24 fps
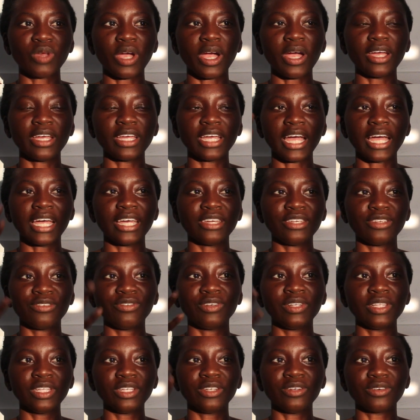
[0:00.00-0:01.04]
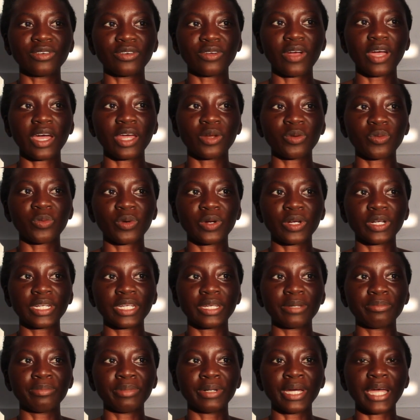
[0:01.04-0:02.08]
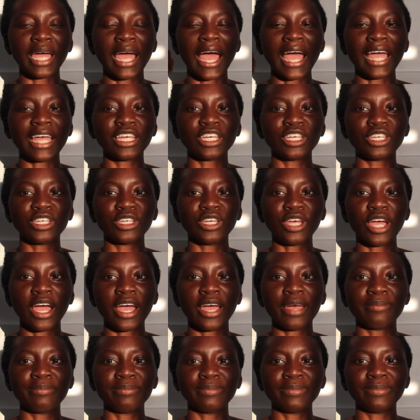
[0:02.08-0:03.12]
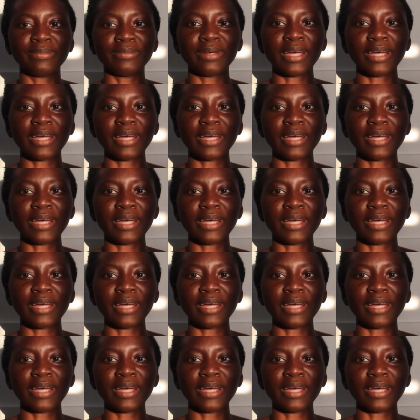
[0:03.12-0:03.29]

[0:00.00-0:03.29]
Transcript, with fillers: I, I really don't know how to word it, but I, I'm,